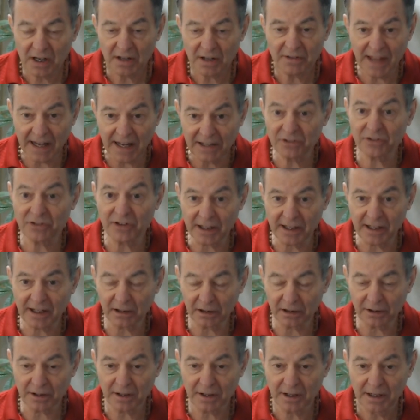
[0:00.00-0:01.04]
That's the
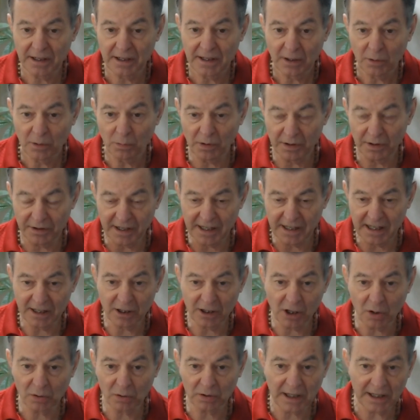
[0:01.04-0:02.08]
killer with E.
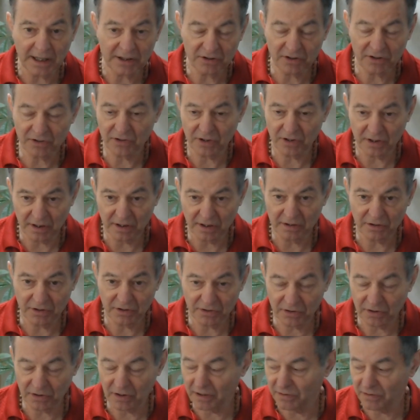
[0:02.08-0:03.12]
coli, just, a, uh,
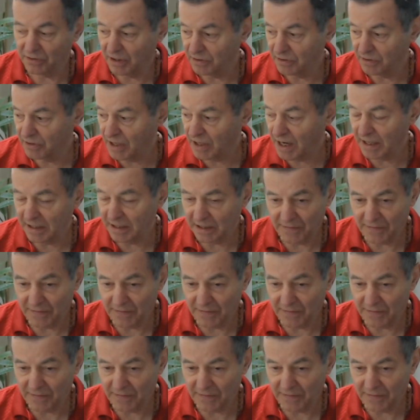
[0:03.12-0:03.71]
just as an aside.